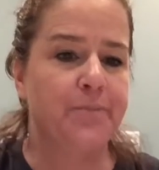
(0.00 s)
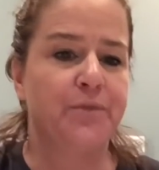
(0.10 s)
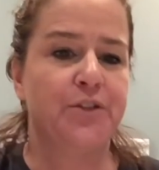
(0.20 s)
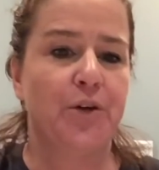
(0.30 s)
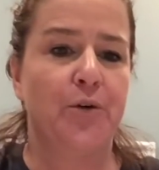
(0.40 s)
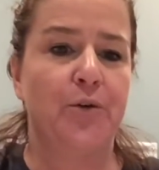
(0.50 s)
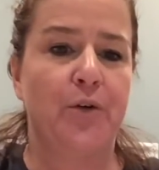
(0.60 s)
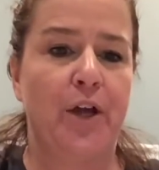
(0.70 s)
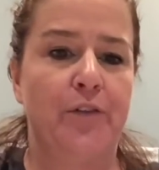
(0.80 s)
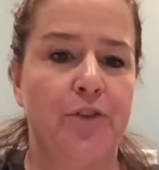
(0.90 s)

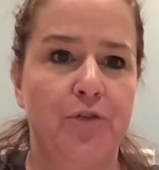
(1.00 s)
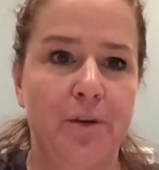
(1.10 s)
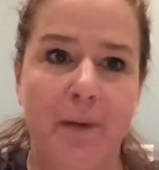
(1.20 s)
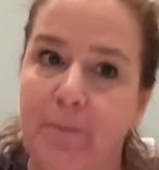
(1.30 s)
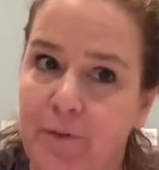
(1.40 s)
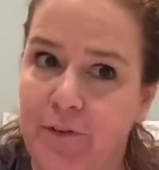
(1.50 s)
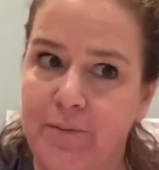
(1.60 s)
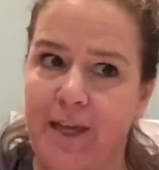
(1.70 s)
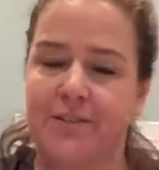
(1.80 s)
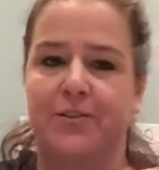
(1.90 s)
So if you remember from
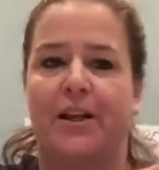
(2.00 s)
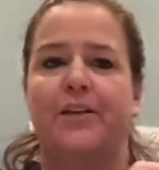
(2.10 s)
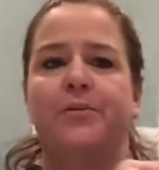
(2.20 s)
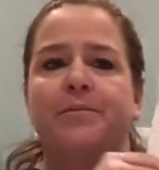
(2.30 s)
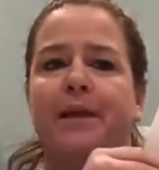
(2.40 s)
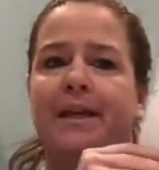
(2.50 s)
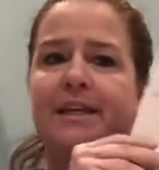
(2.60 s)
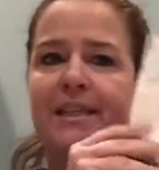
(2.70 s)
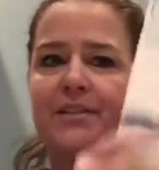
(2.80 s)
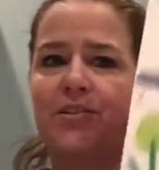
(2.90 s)
yesterday, we made
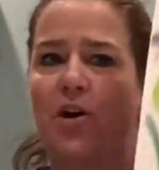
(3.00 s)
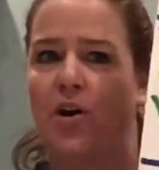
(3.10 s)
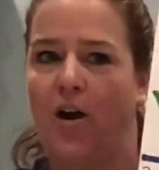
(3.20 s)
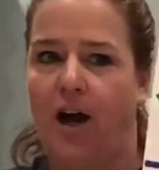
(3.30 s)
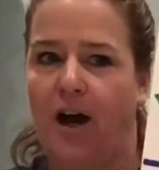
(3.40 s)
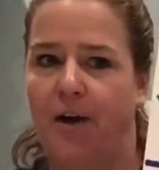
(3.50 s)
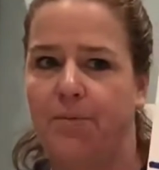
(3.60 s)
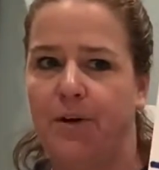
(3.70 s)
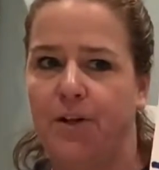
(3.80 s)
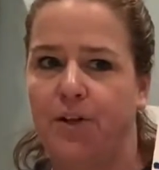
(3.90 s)
this,
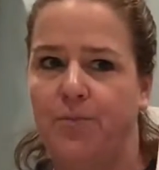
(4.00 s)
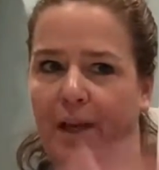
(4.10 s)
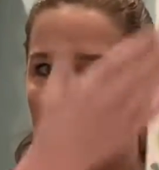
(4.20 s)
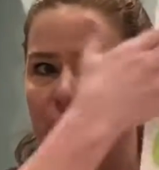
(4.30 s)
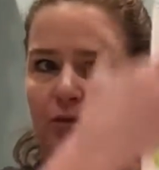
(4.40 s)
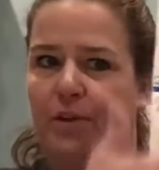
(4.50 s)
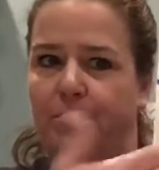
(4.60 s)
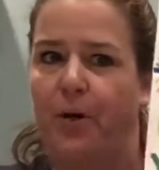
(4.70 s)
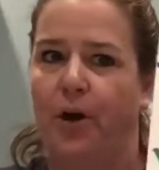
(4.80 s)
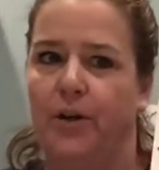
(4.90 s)
you made a
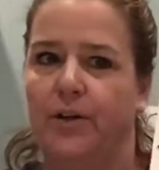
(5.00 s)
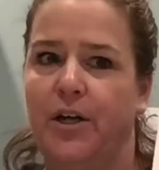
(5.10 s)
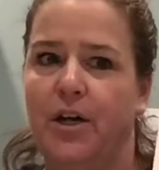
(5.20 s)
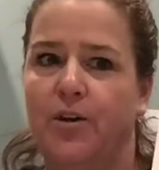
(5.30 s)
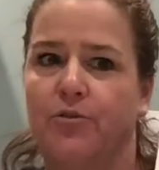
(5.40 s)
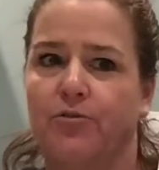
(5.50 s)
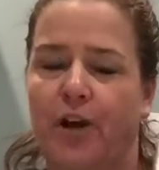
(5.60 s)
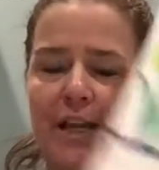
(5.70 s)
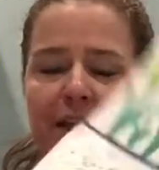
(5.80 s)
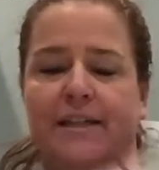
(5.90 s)
3-part
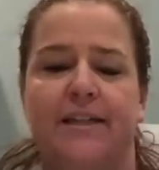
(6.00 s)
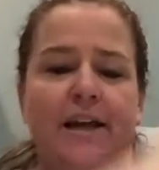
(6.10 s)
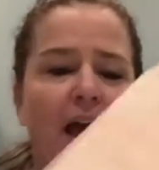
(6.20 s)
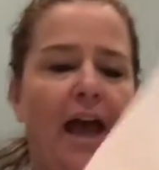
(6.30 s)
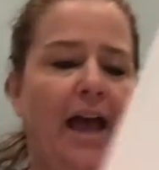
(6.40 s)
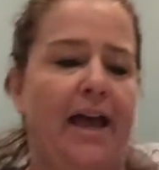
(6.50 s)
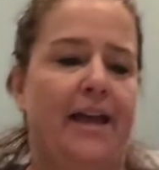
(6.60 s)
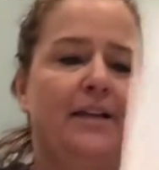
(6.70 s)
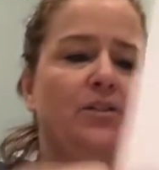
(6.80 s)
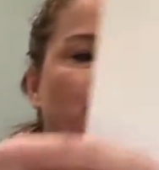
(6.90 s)
writing,
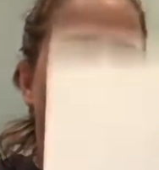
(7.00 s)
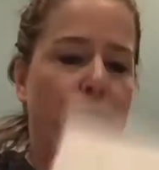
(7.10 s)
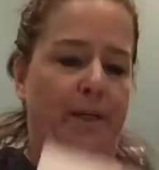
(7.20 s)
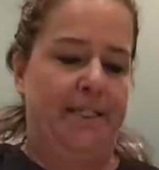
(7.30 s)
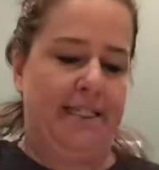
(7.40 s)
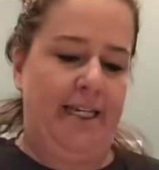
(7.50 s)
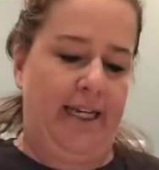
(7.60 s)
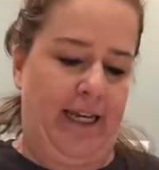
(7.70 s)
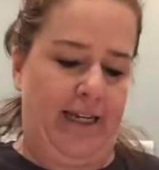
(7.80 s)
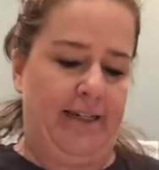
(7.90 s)
and when we did
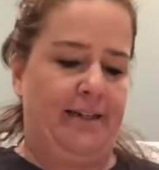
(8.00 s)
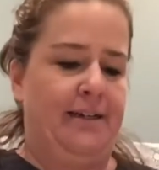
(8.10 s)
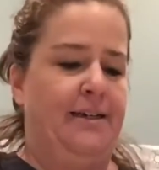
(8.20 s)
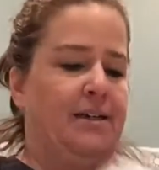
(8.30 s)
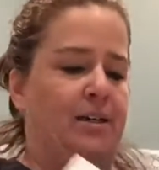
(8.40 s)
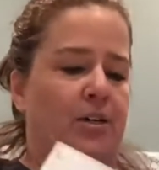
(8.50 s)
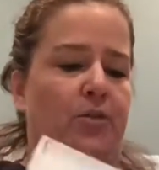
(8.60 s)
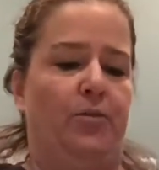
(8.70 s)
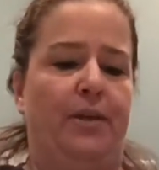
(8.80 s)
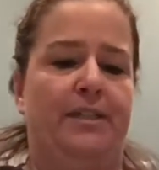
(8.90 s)
it,
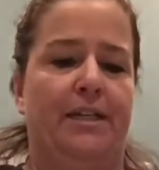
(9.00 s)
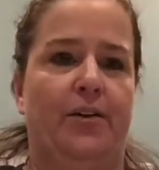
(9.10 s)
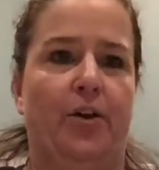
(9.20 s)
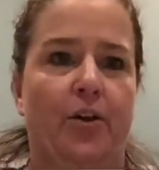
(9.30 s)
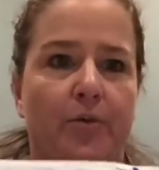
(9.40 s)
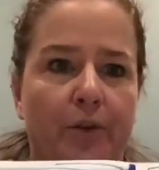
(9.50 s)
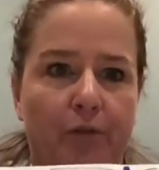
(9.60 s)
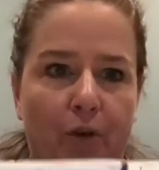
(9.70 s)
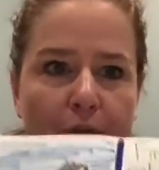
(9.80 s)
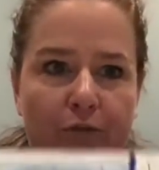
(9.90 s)
we
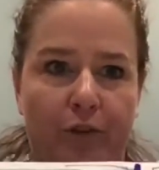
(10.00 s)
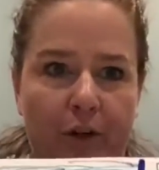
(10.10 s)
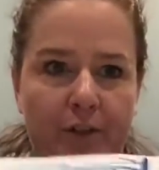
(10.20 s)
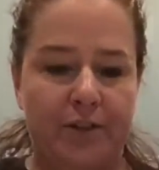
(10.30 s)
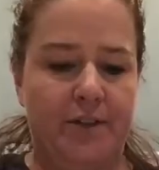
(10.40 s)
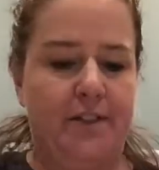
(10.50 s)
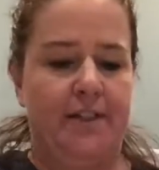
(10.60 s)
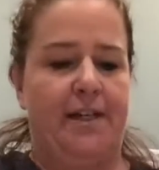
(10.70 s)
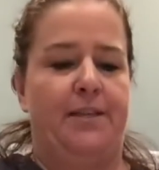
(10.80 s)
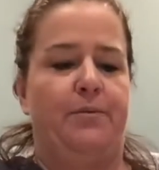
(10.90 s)
wrote first,
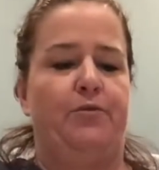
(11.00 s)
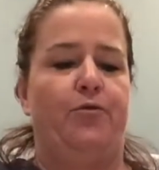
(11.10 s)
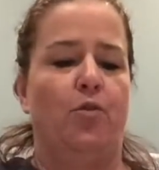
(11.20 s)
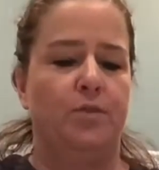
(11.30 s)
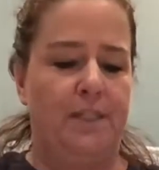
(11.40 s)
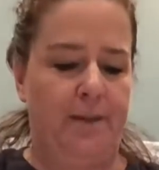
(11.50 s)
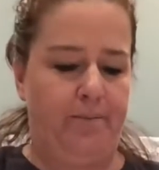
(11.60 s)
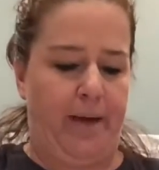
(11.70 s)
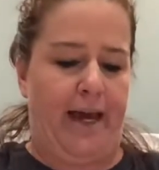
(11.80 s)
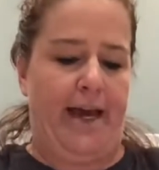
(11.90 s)
and we folded it
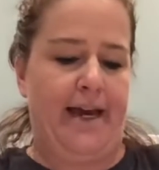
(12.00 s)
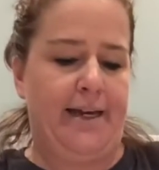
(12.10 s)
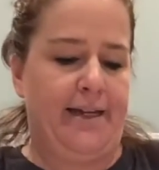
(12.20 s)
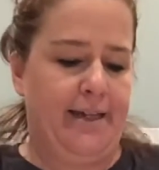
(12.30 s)
back,